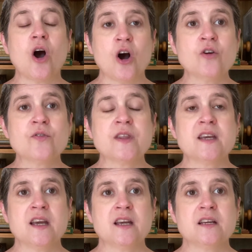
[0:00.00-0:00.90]
over
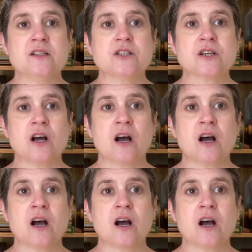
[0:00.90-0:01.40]
the age